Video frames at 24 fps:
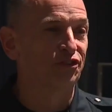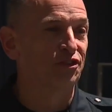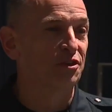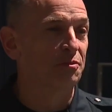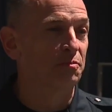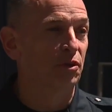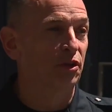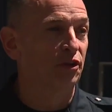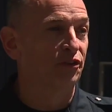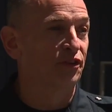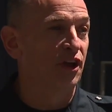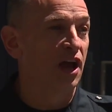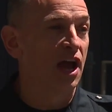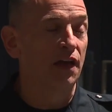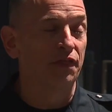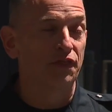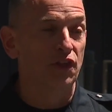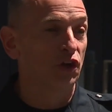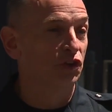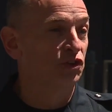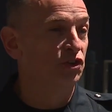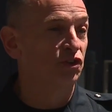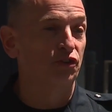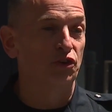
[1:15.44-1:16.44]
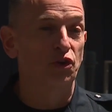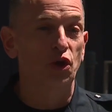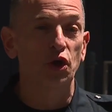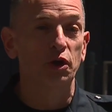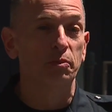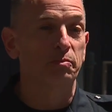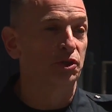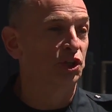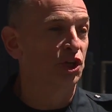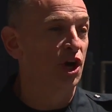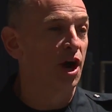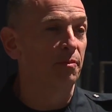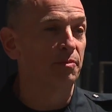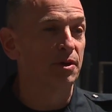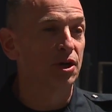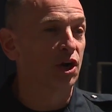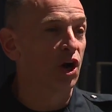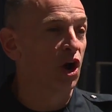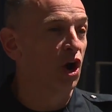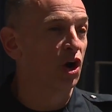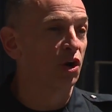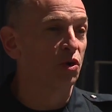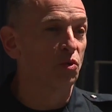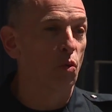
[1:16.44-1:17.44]
as simple as that. They'll just load up a shopping
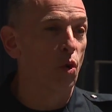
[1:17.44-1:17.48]
cart,